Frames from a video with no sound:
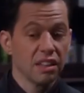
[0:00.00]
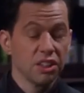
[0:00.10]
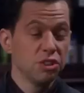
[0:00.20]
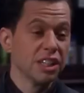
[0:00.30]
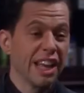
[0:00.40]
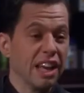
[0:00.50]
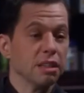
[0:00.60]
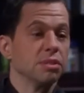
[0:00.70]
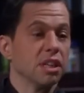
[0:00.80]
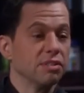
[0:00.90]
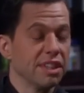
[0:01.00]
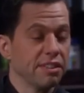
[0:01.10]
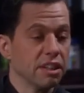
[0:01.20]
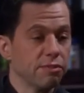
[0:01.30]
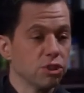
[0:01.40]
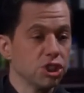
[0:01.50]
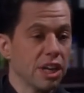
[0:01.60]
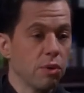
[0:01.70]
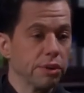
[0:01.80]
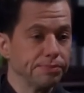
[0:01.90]
they usually hang themselves after their first
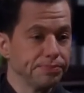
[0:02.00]
shower.